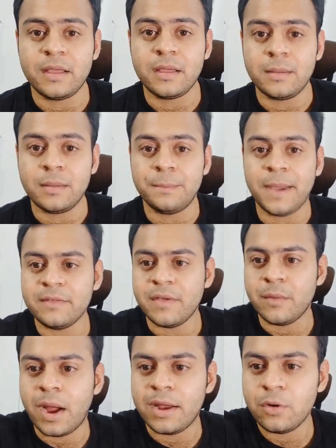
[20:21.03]
By the
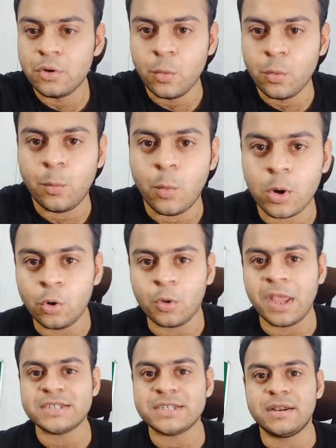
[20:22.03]
way, I don't know what
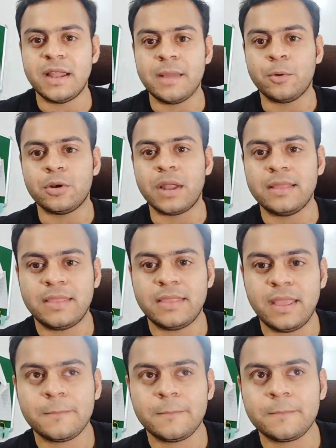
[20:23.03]
location did I put. I
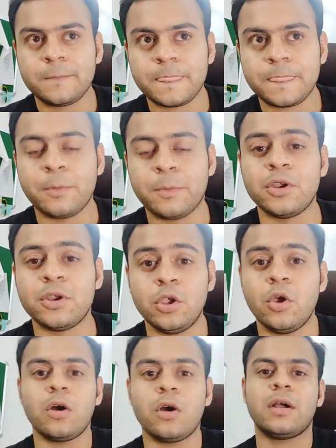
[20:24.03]
think I put New
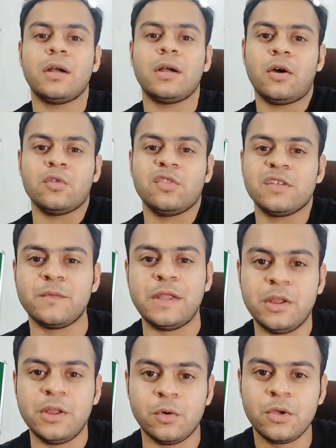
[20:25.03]
York on this
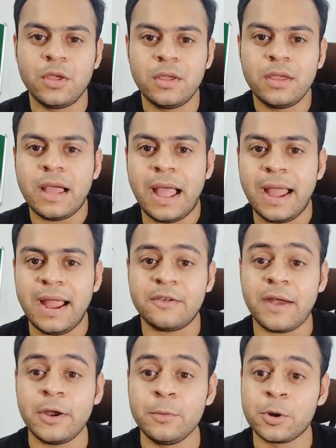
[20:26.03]
video. I
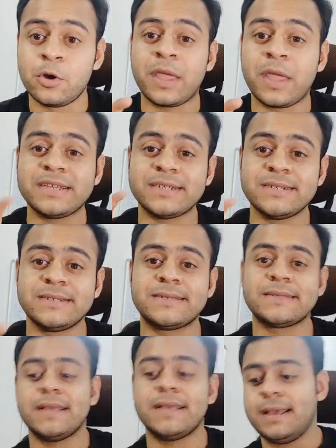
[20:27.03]
try to put
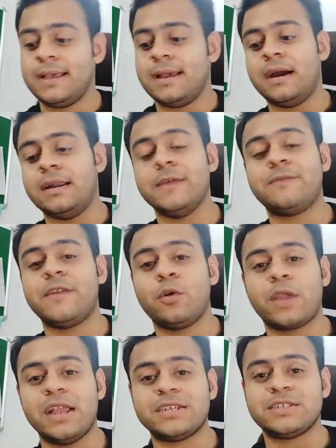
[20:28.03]
locations, different
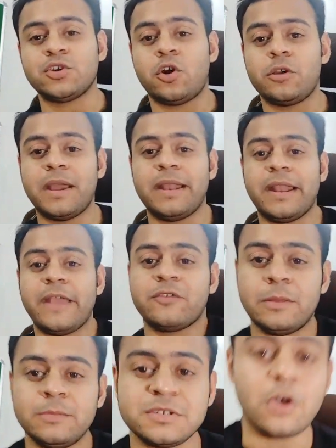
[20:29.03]
locations on my live
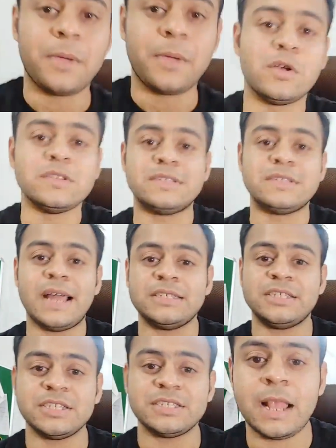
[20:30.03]
streams now because that
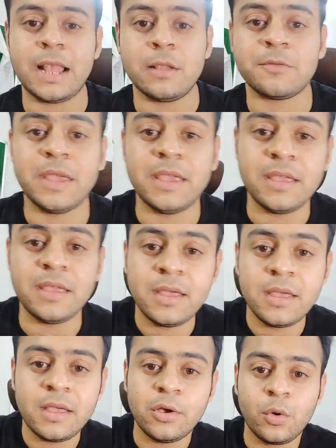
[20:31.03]
just helps me
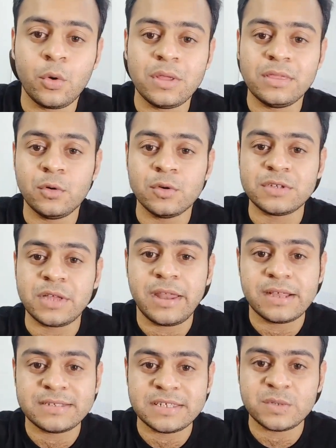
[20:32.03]
grow in those
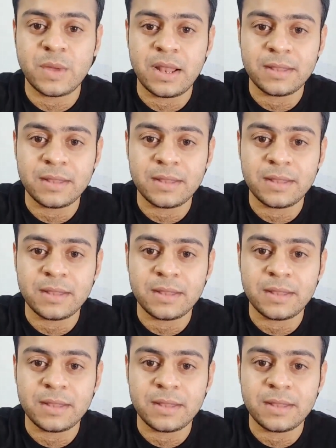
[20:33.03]
areas as well.